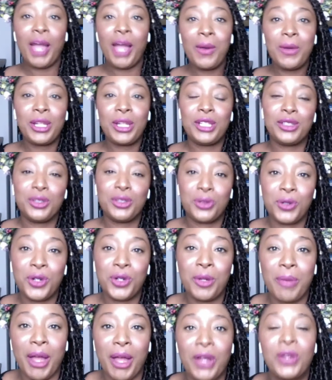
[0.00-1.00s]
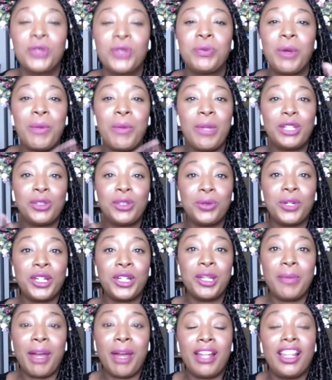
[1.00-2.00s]
wanted to talk about, because when we're talking
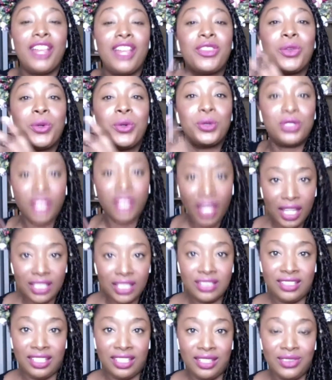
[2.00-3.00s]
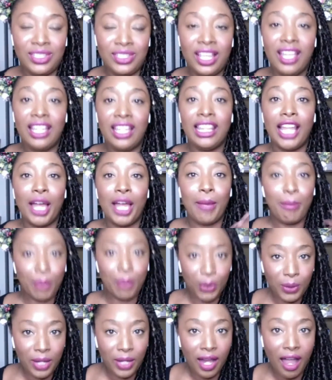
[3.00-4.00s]
about like the alternatives, like
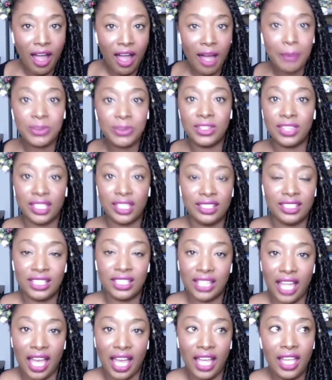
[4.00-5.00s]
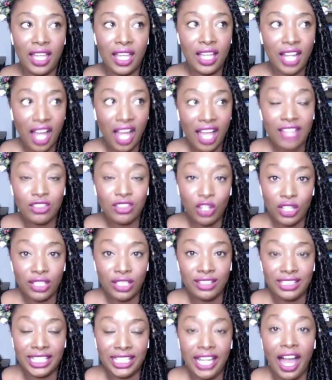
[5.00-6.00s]
moon cups and this and that, guys,
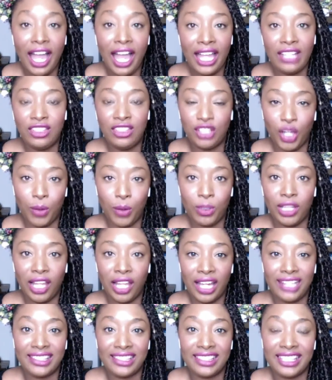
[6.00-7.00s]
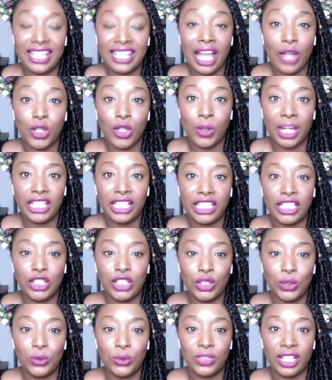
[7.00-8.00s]
honestly, I had to go online to see how you actually
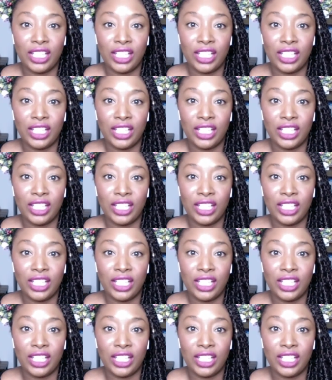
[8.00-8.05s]
use and